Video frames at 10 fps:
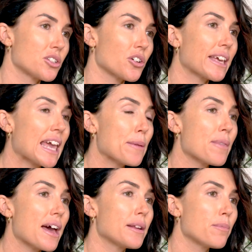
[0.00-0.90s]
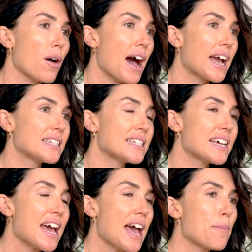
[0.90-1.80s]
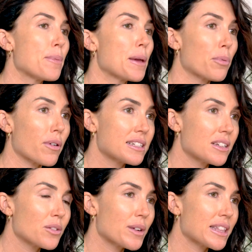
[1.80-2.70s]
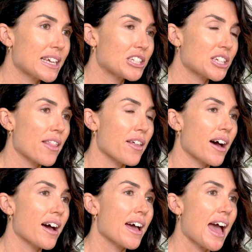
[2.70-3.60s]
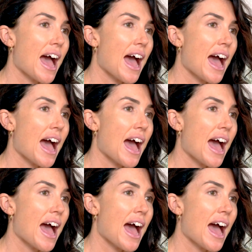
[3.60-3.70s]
So keep that in mind, be present with each other,